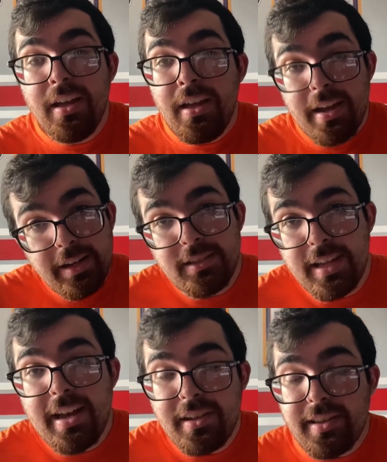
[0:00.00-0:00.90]
And it's
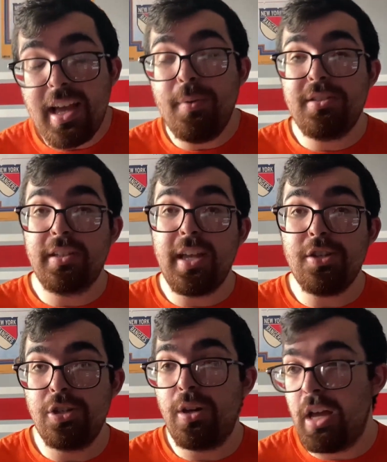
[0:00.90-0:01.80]
sadly that was the case. You
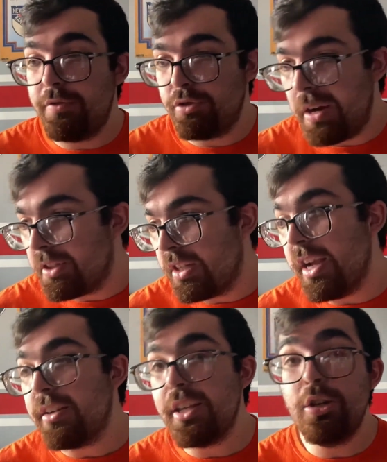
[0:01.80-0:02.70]
don't have Travis
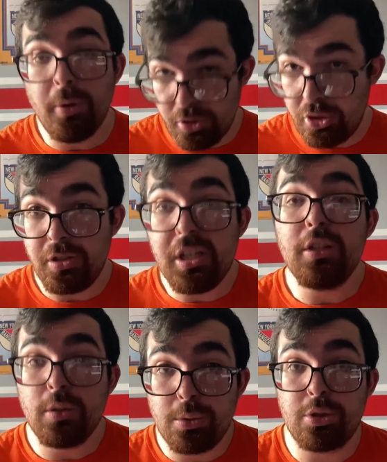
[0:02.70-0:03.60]
Konecny, who was your leading
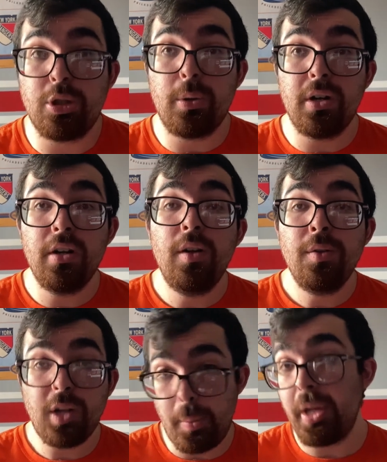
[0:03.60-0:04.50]
goal scorer.
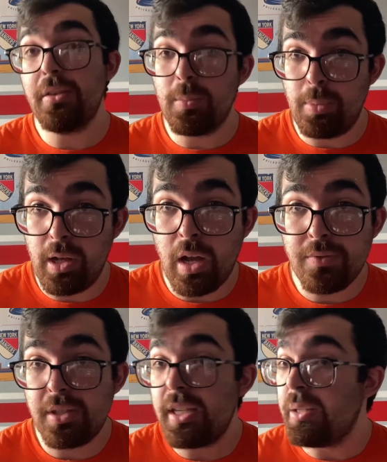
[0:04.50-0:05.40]
Going into the playoffs,
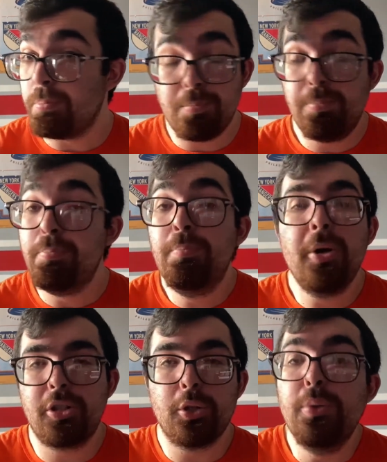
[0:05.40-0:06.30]
he puts a
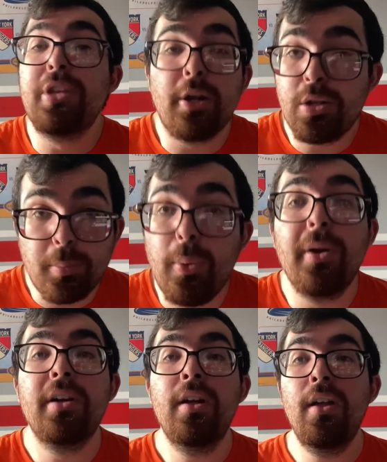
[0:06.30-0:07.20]
goose egg on the board.
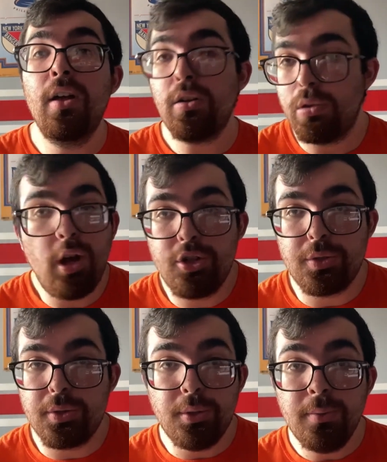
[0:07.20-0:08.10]
Claude
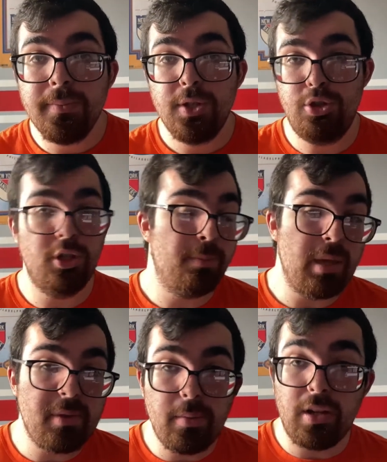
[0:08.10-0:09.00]
Giroux showed up maybe
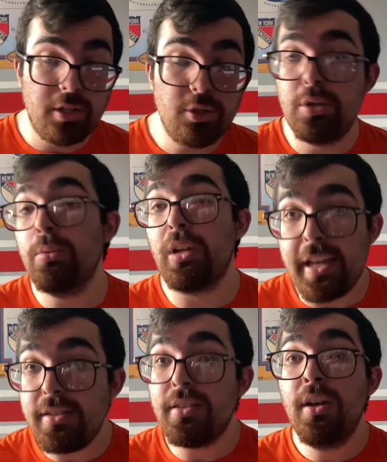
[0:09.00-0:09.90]
a little too
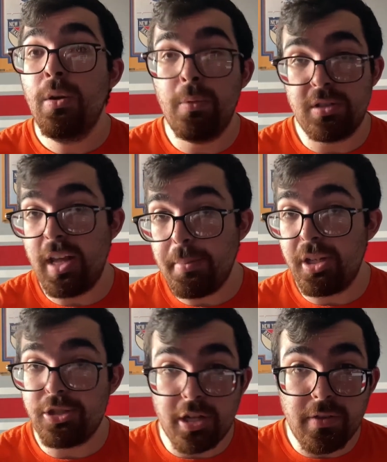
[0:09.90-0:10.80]
late. Wasn't able to
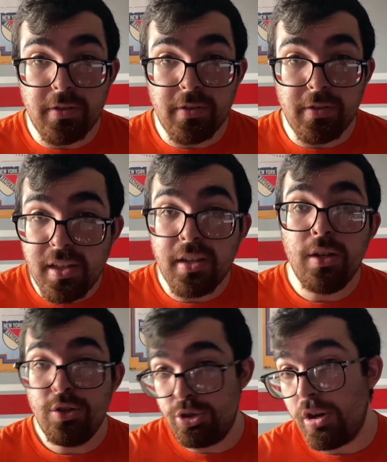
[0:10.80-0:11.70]
generate anything.
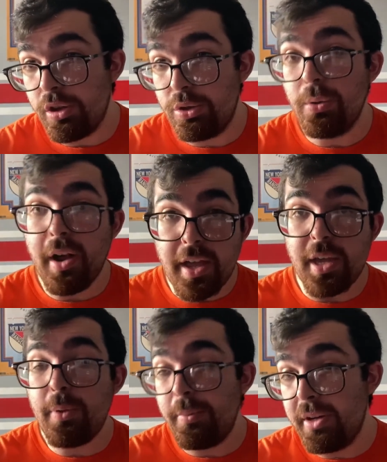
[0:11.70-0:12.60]
Jean Couturier, he
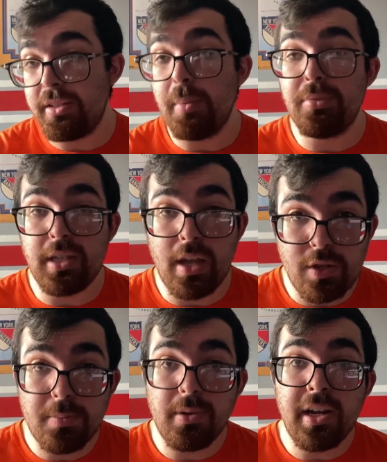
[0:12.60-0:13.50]
went with his MCL
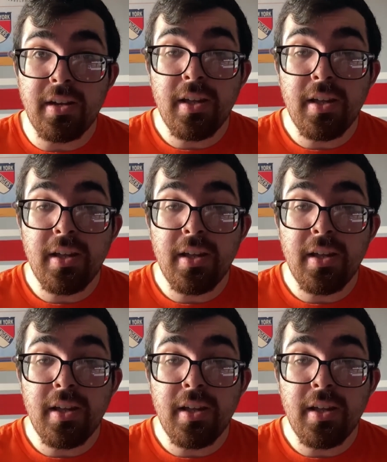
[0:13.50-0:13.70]
sprain.